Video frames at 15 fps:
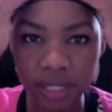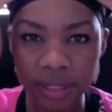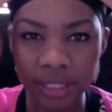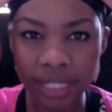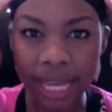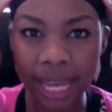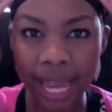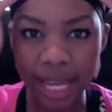
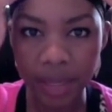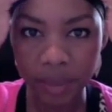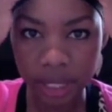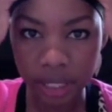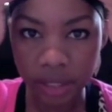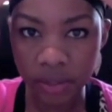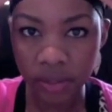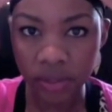say, 8
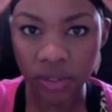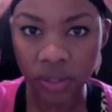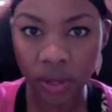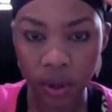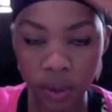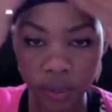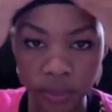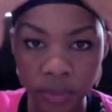minutes or
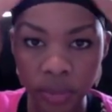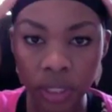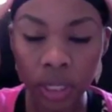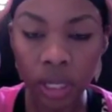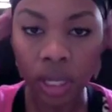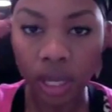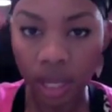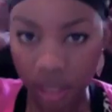so.
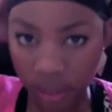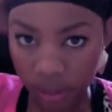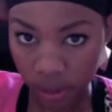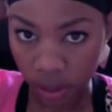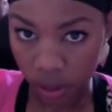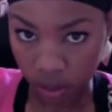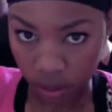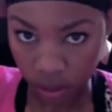
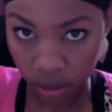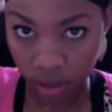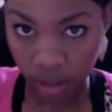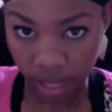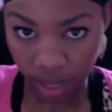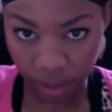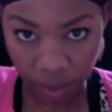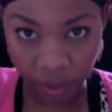So
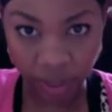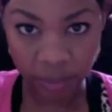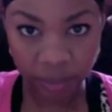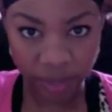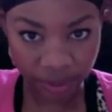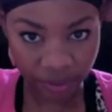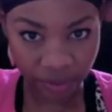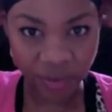I'm in a
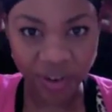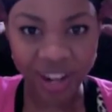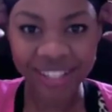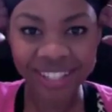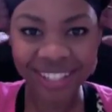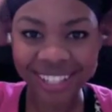bit of a rush